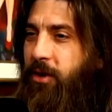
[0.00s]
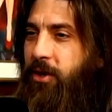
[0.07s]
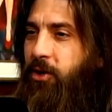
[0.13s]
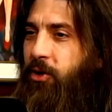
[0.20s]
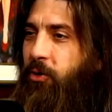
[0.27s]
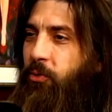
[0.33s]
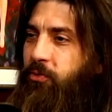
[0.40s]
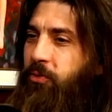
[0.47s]

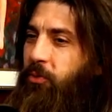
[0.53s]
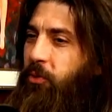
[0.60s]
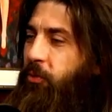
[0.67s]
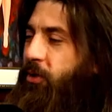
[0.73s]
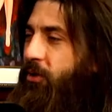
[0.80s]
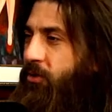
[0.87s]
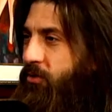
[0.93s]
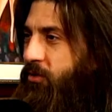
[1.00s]
you know, from what
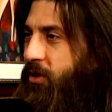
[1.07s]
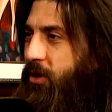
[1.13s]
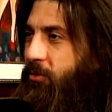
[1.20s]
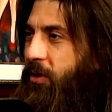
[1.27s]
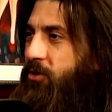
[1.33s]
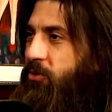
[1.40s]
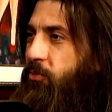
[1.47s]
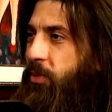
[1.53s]
we understand
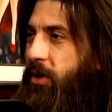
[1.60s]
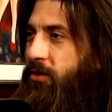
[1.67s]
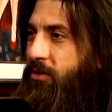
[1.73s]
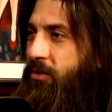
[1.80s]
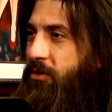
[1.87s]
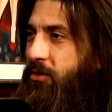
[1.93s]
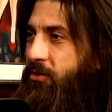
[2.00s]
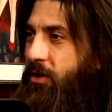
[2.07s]
about
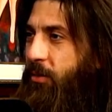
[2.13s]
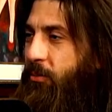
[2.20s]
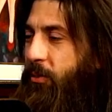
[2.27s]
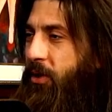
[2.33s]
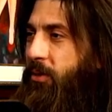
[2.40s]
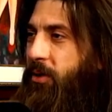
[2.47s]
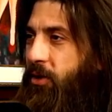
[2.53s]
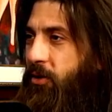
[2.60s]
space and there not
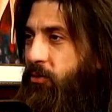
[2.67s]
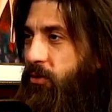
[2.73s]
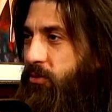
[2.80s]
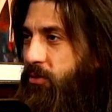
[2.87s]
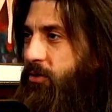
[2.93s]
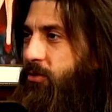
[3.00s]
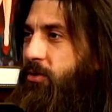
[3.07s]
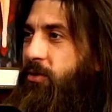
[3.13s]
being any
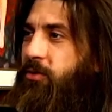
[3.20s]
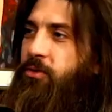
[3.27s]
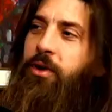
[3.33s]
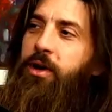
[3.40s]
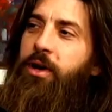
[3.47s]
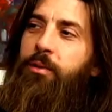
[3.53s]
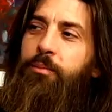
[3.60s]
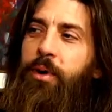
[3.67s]
resistance, right?